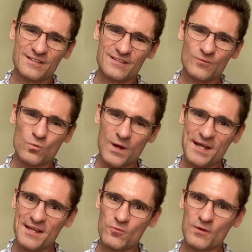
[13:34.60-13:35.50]

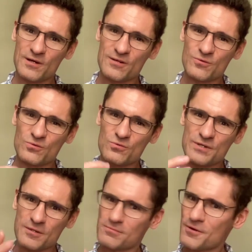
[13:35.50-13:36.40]
way where we
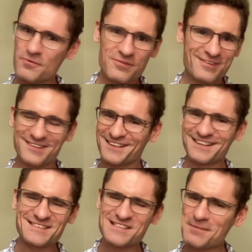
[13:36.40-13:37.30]
are both
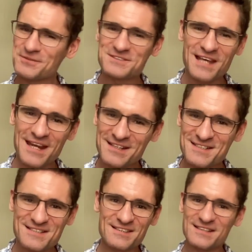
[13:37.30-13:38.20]

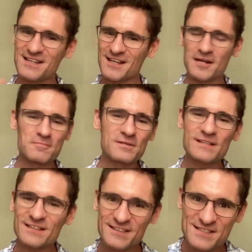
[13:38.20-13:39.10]
simultaneously
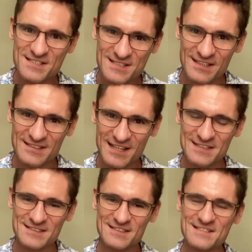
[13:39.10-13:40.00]
completely distinct
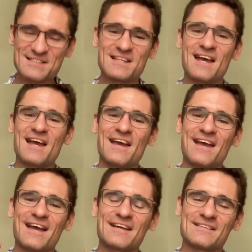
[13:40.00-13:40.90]
entities,
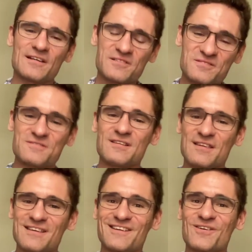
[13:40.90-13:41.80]
and
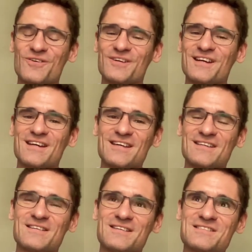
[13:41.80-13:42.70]
underneath that all,
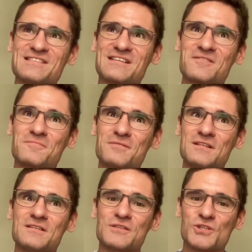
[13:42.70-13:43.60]
it is a
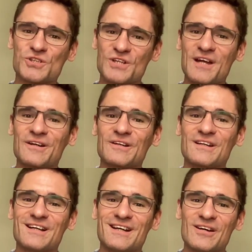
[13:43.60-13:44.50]
completely shared
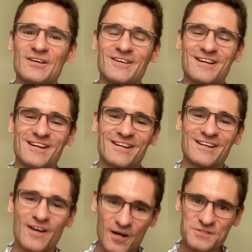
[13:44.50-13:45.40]

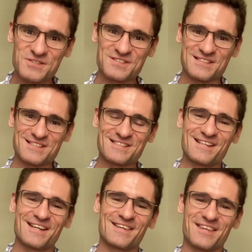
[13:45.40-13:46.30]
consciousness
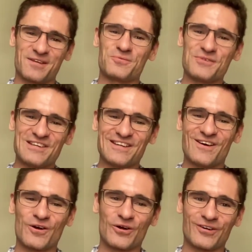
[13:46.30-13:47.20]
that we
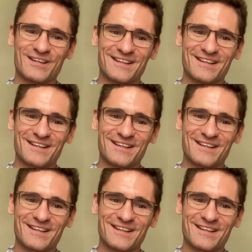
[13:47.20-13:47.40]
are